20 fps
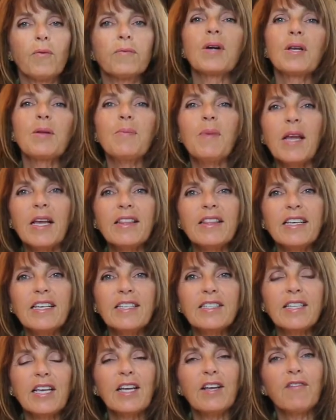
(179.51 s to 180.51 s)
We're going to bake
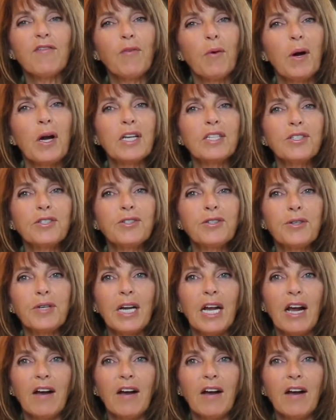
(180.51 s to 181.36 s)
these in a 400-degree